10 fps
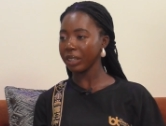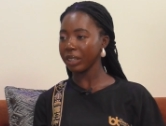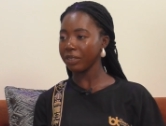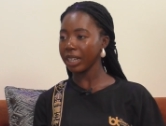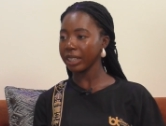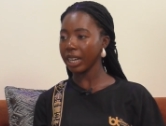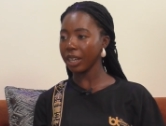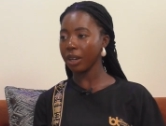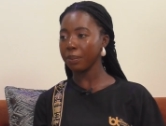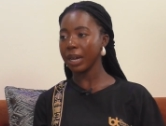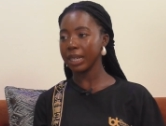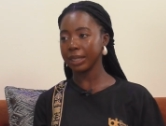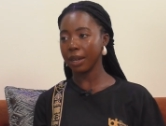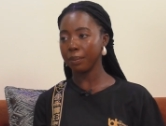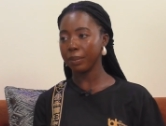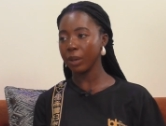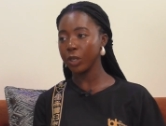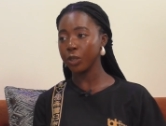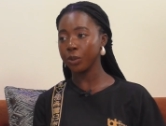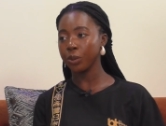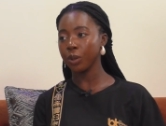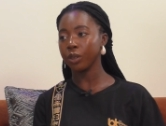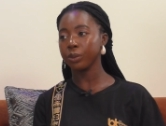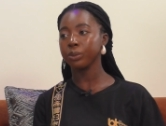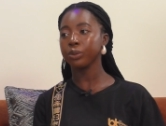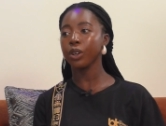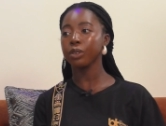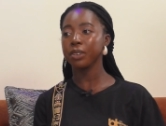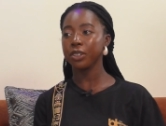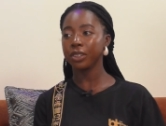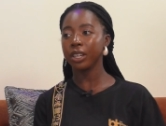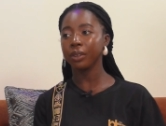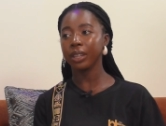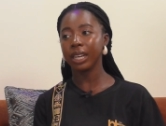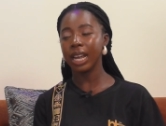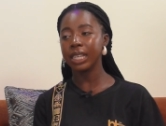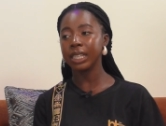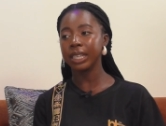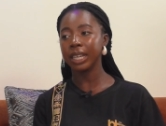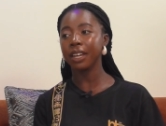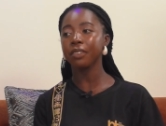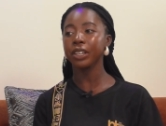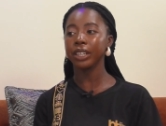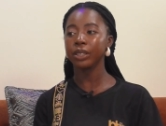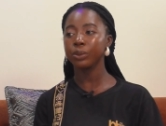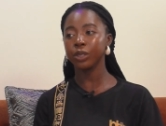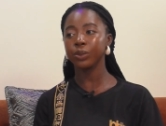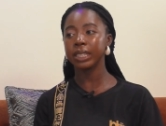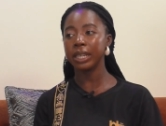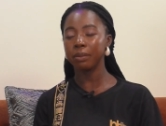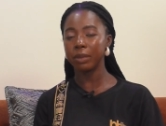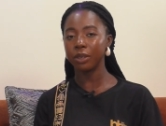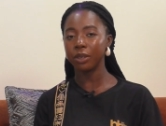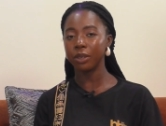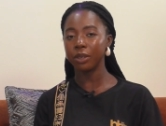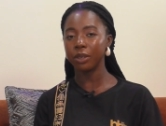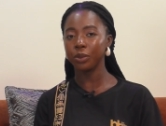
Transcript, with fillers: Okay. We've had the annual pass campaign, which we do on World Menstrual Health and Hygiene Day every year, which okay. is 28 May.